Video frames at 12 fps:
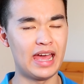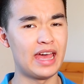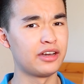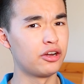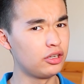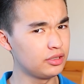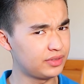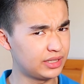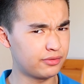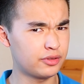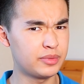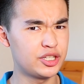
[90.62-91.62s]
And all of the
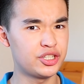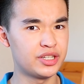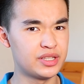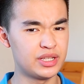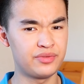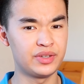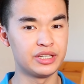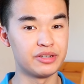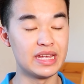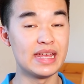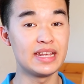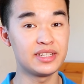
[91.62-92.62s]
information information in this video
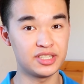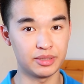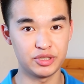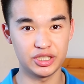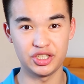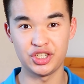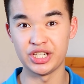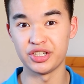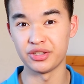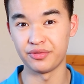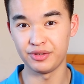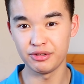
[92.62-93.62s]
is subject to change
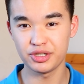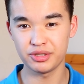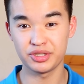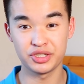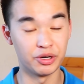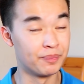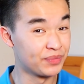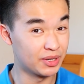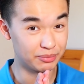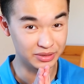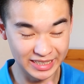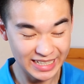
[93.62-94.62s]
in the future, so
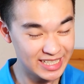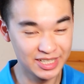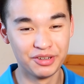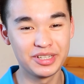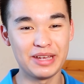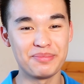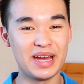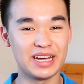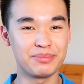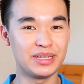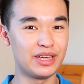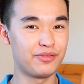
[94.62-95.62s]
please don't get mad
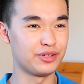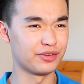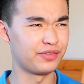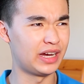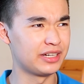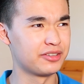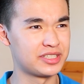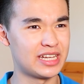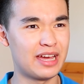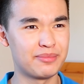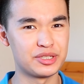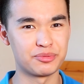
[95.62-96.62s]
at me if your final
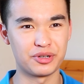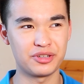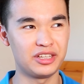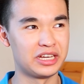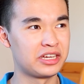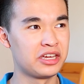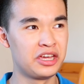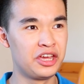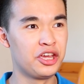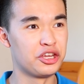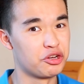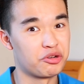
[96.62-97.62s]
exam is worth like
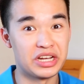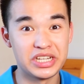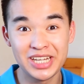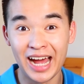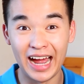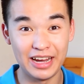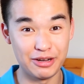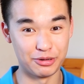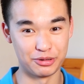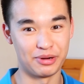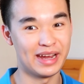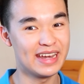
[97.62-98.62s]
your entire
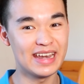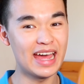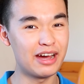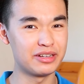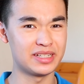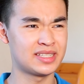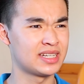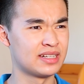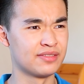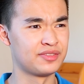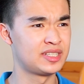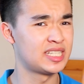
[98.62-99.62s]
grade now instead
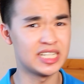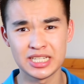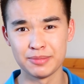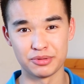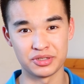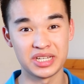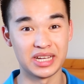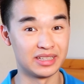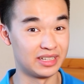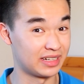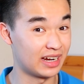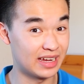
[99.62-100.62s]
of 60%
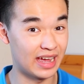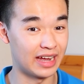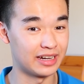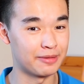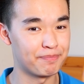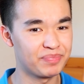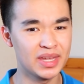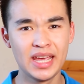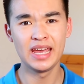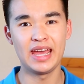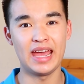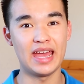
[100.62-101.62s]
like I had it.
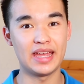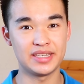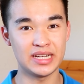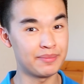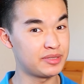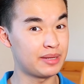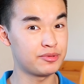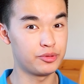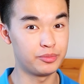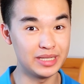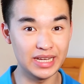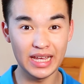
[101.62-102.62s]
And timestamps
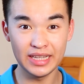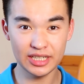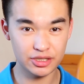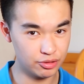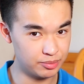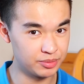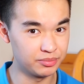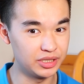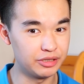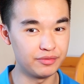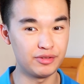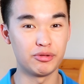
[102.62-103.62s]
will be in the description
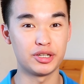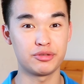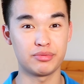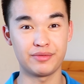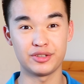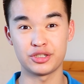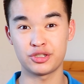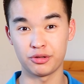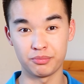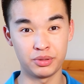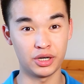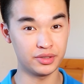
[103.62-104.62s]
below if you want to reference
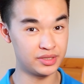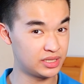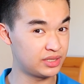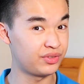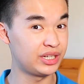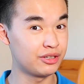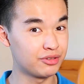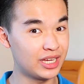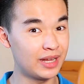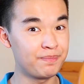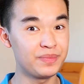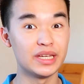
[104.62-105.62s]
certain parts of this video
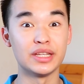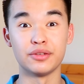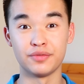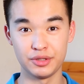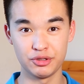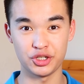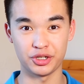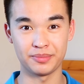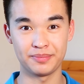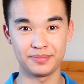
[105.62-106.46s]
again in the future.